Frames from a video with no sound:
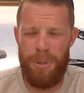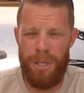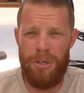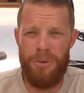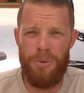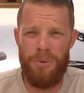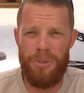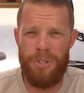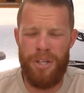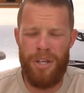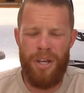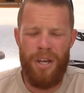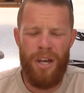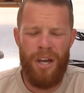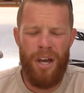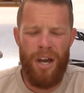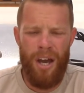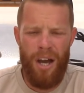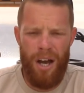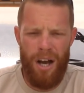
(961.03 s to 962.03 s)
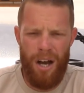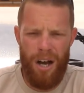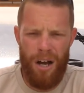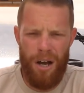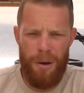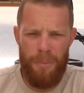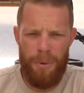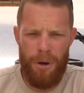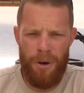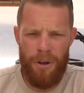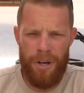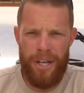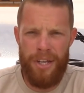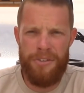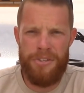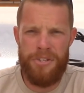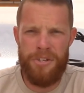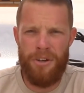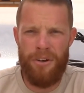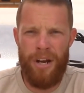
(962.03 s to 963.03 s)
Build um, on
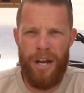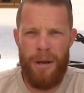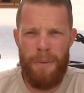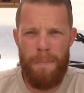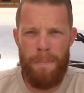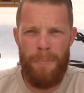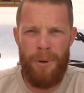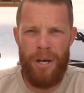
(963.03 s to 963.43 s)
Instagram